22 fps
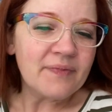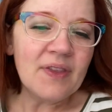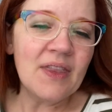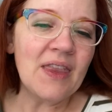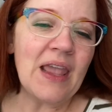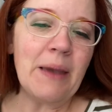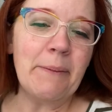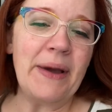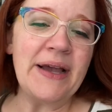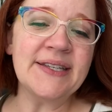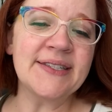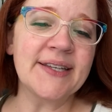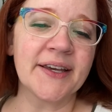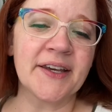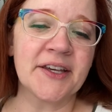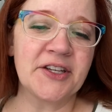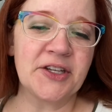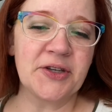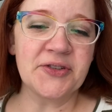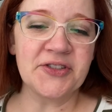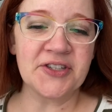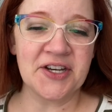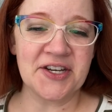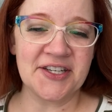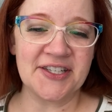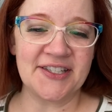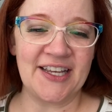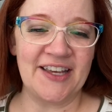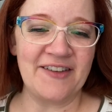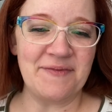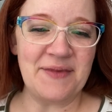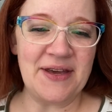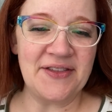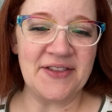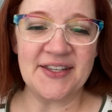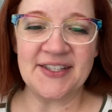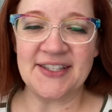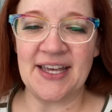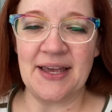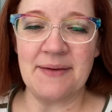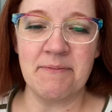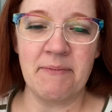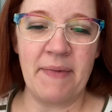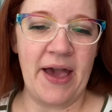My second used to deceive me in the
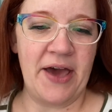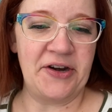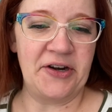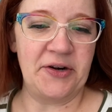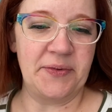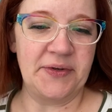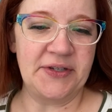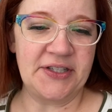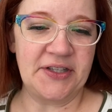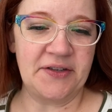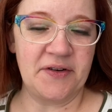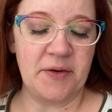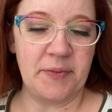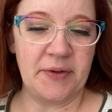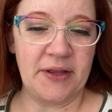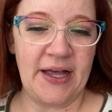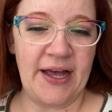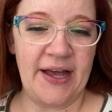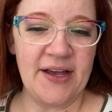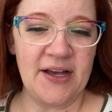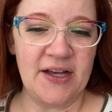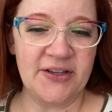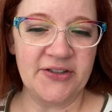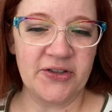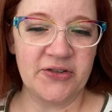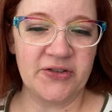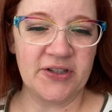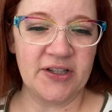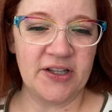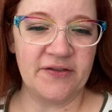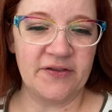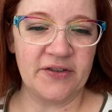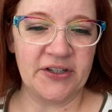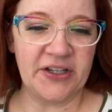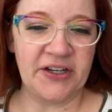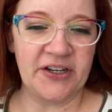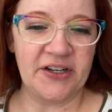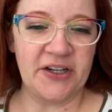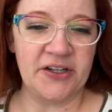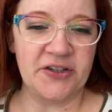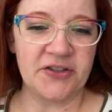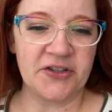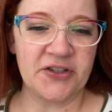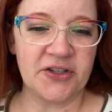same manner, was the reply, also delivered in an
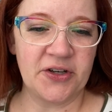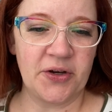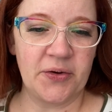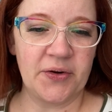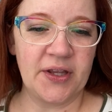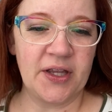undertone.